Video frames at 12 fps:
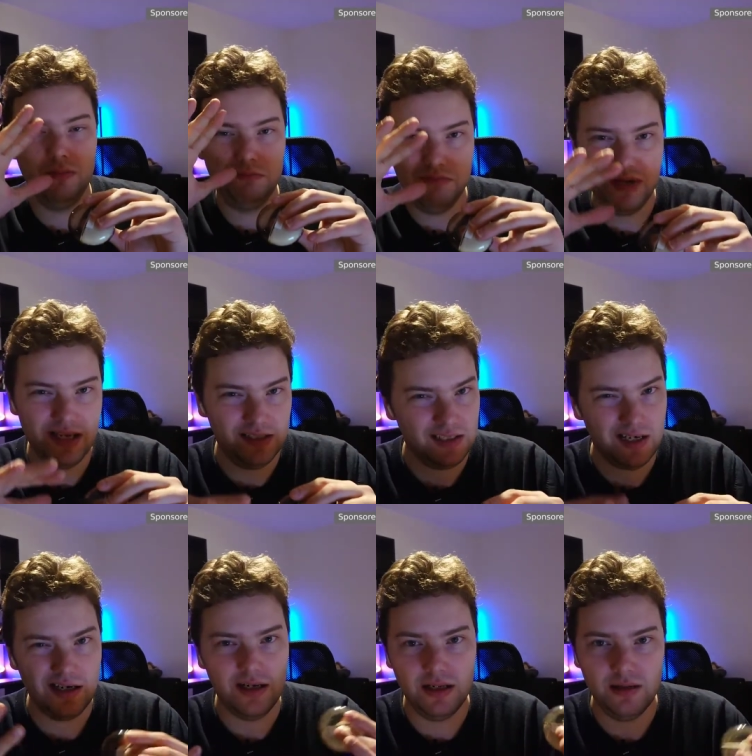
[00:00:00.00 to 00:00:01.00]
The mids
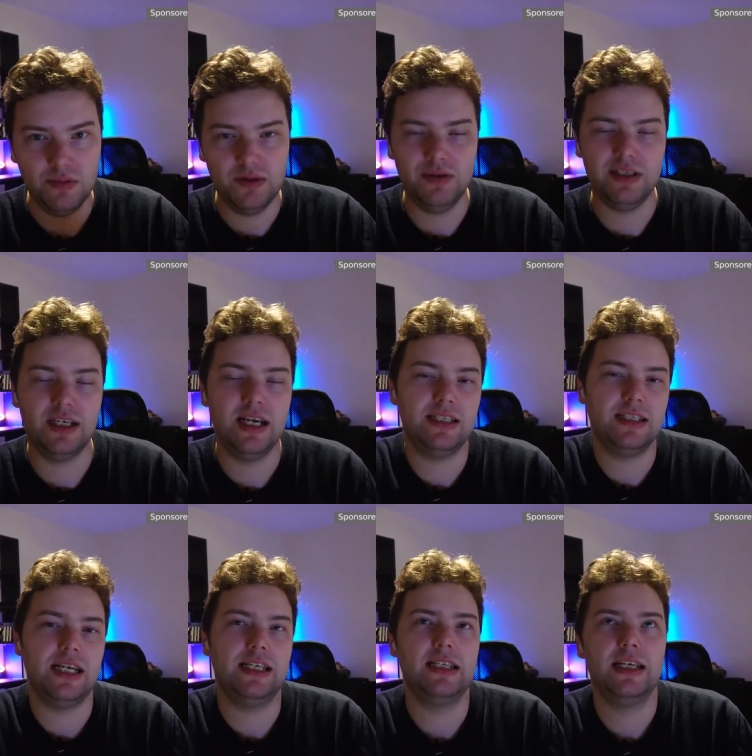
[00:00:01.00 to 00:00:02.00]
are a little bit
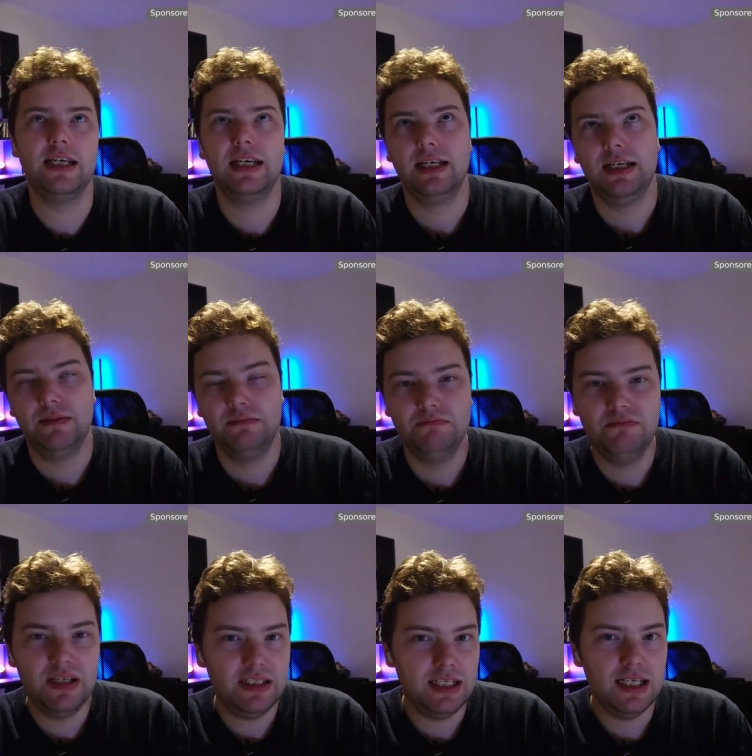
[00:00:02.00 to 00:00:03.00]
recessed and
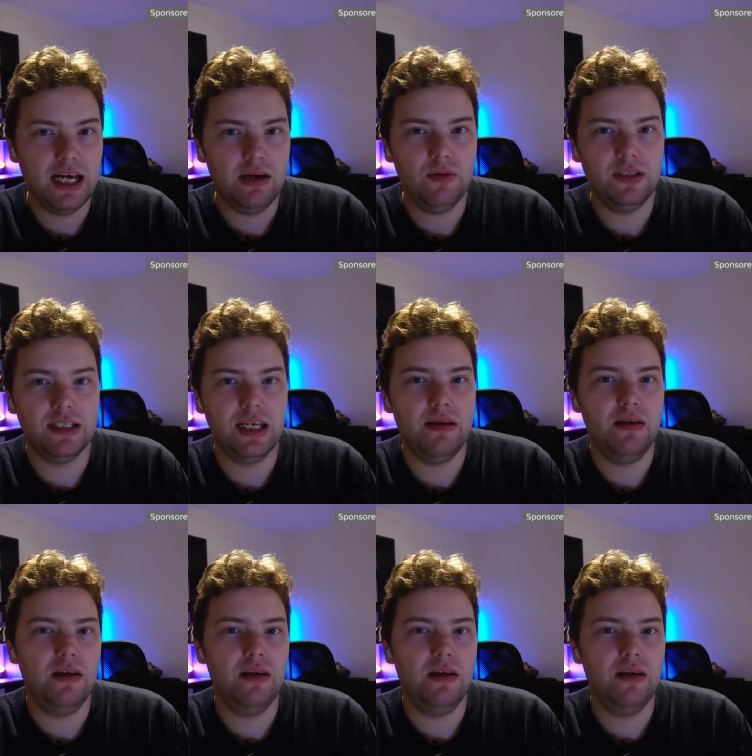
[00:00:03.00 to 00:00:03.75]
missing, I would say.